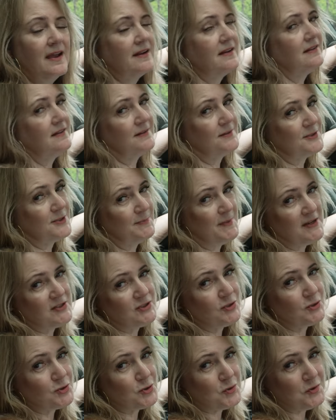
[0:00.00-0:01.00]
And a little
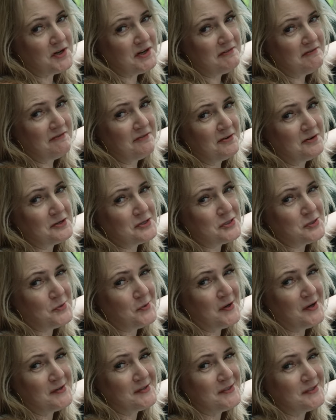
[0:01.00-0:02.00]
special treat for
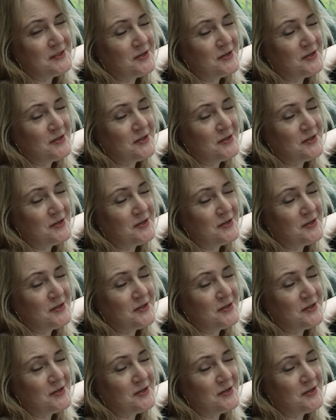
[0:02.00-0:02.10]
Toyota